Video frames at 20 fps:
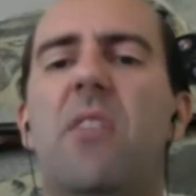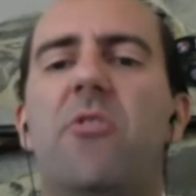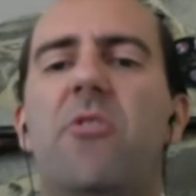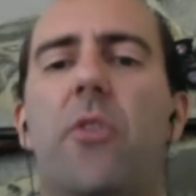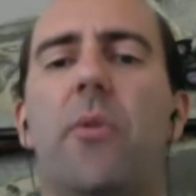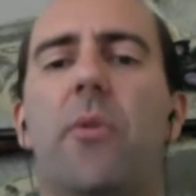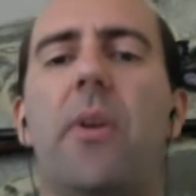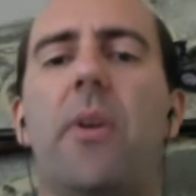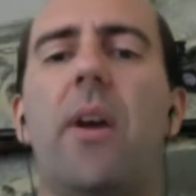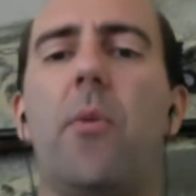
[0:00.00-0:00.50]

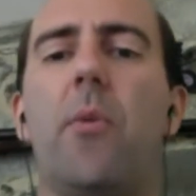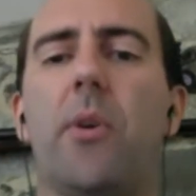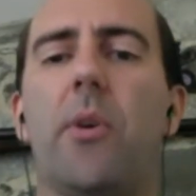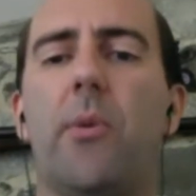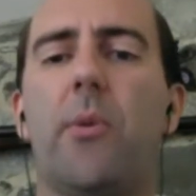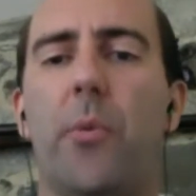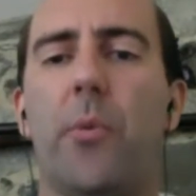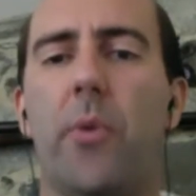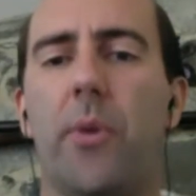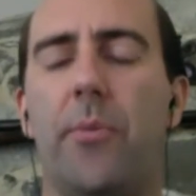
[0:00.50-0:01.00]
Generally, I
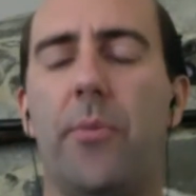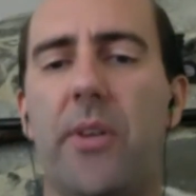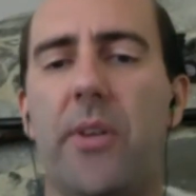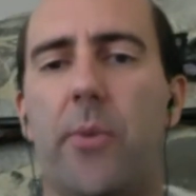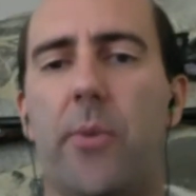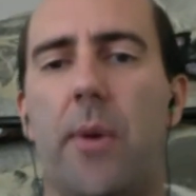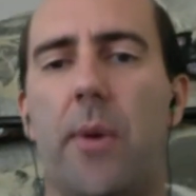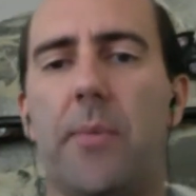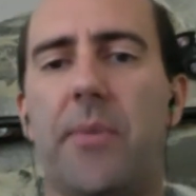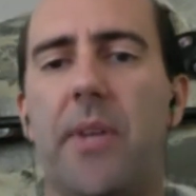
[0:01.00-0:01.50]
work with
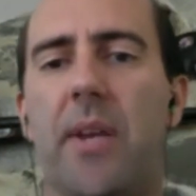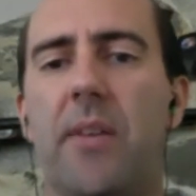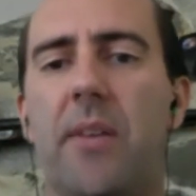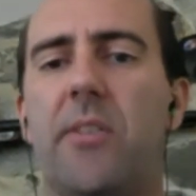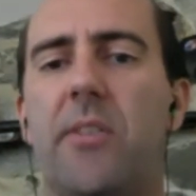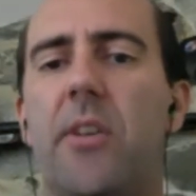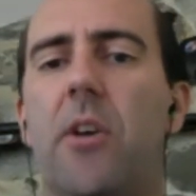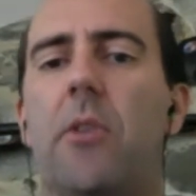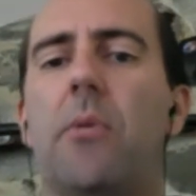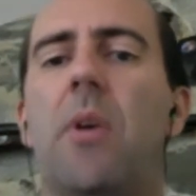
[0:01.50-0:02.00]
WordPress websites.
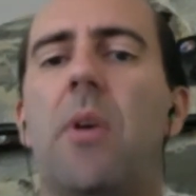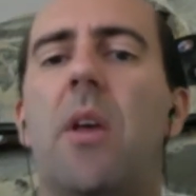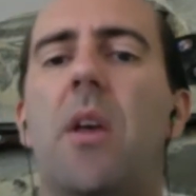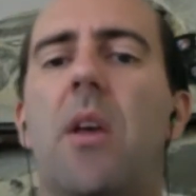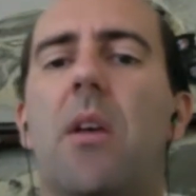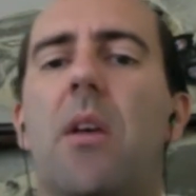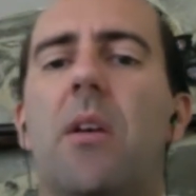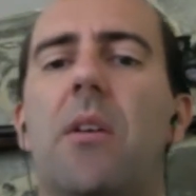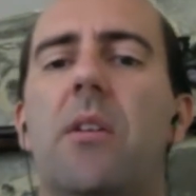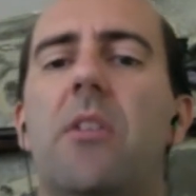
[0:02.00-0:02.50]
So
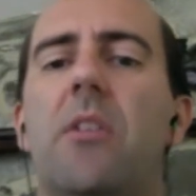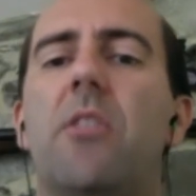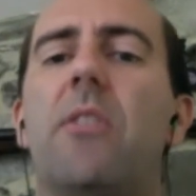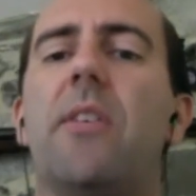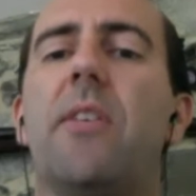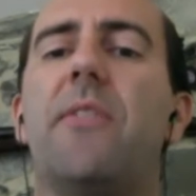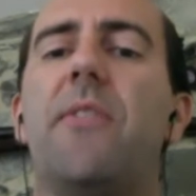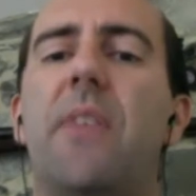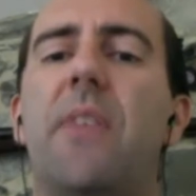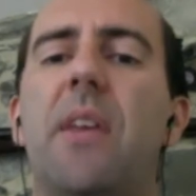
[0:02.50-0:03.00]

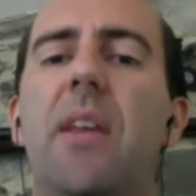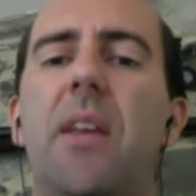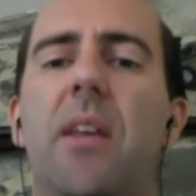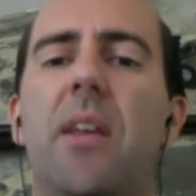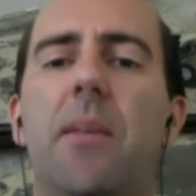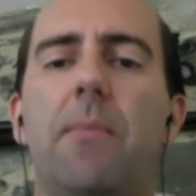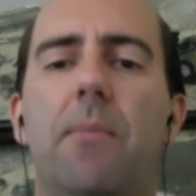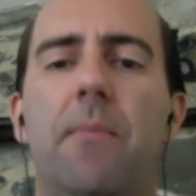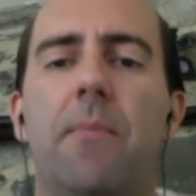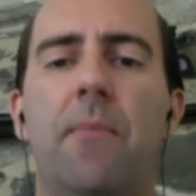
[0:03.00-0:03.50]
the
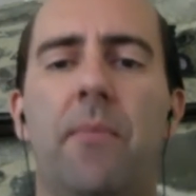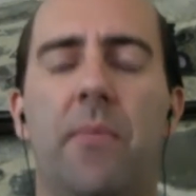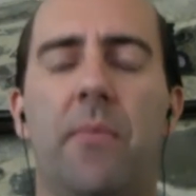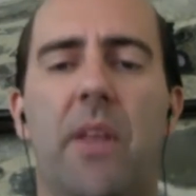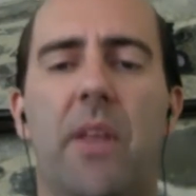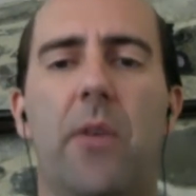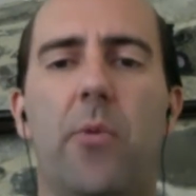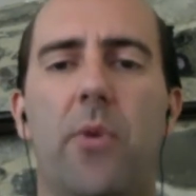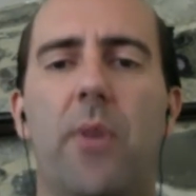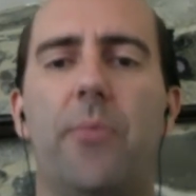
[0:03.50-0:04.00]
theme
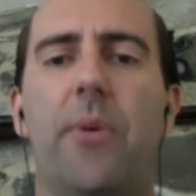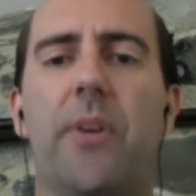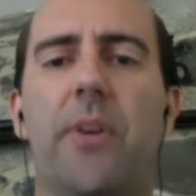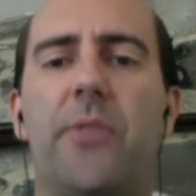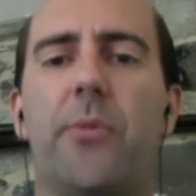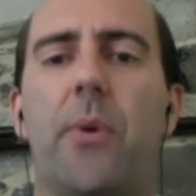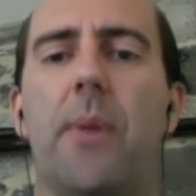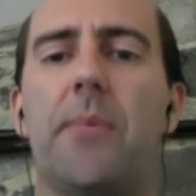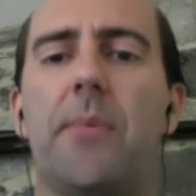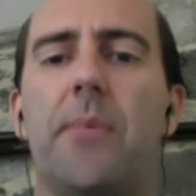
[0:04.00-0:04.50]
that a
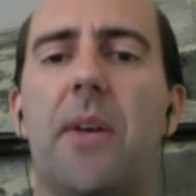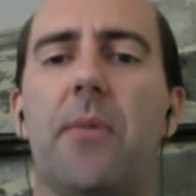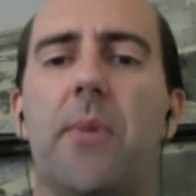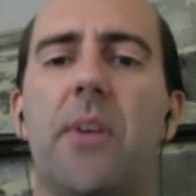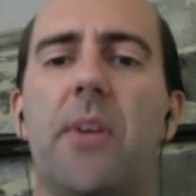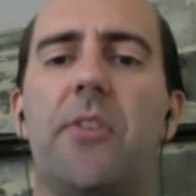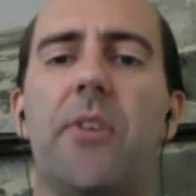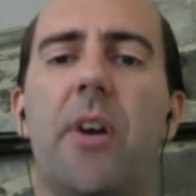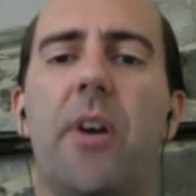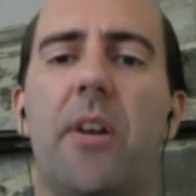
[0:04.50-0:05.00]
WordPress website
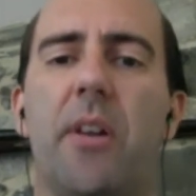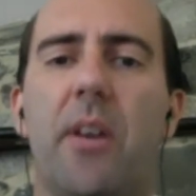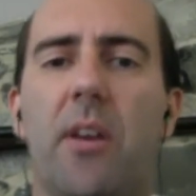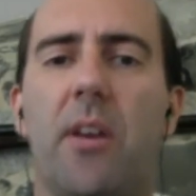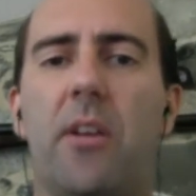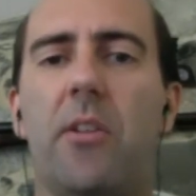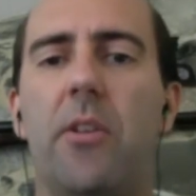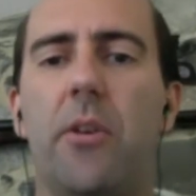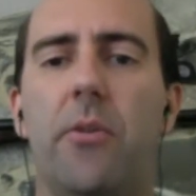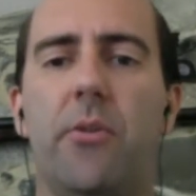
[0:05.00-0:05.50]
runs on
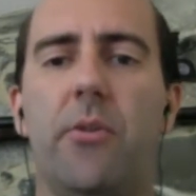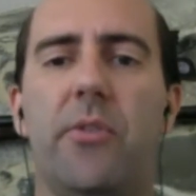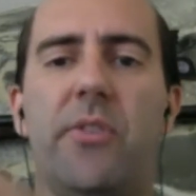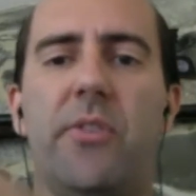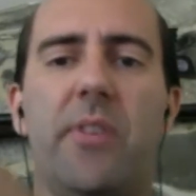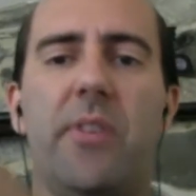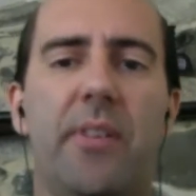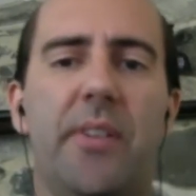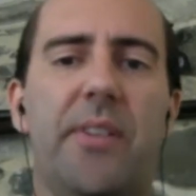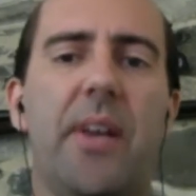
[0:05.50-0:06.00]
includes
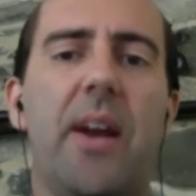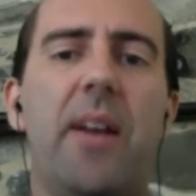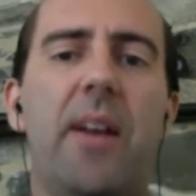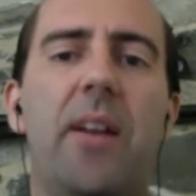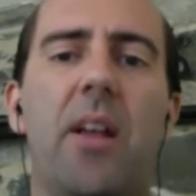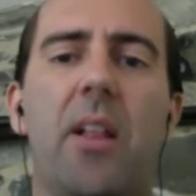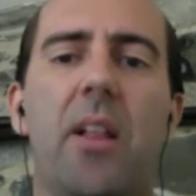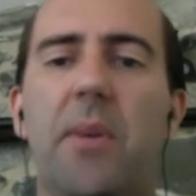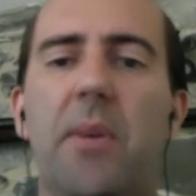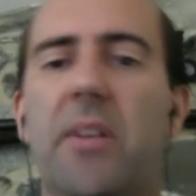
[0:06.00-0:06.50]
design
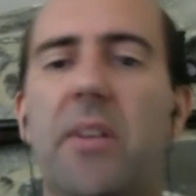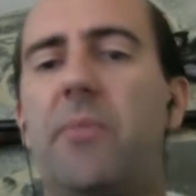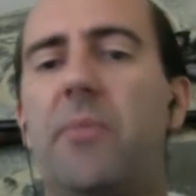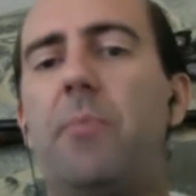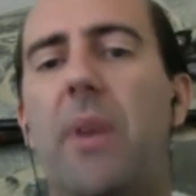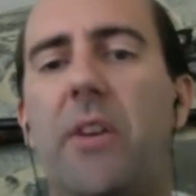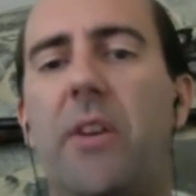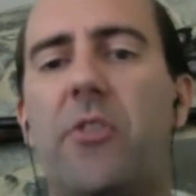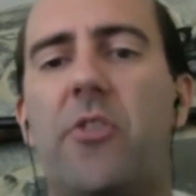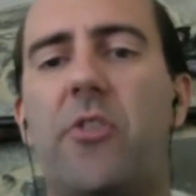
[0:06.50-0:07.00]
elements,
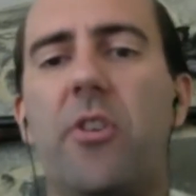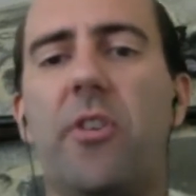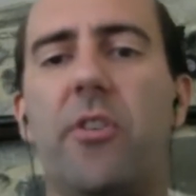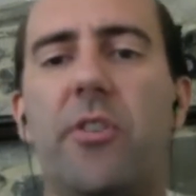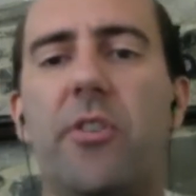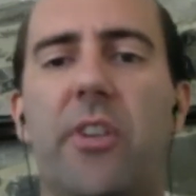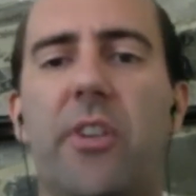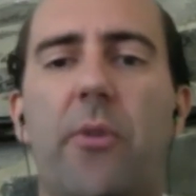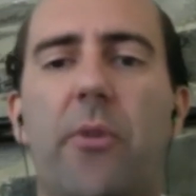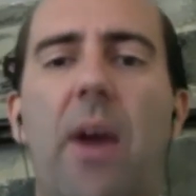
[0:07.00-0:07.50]

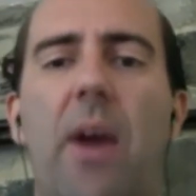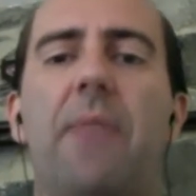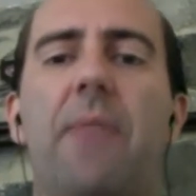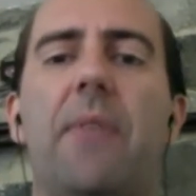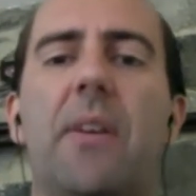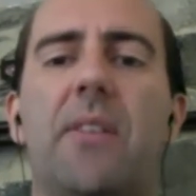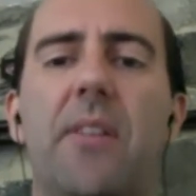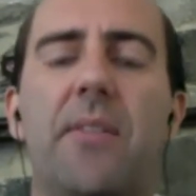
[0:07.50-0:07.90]
pictures and graphics and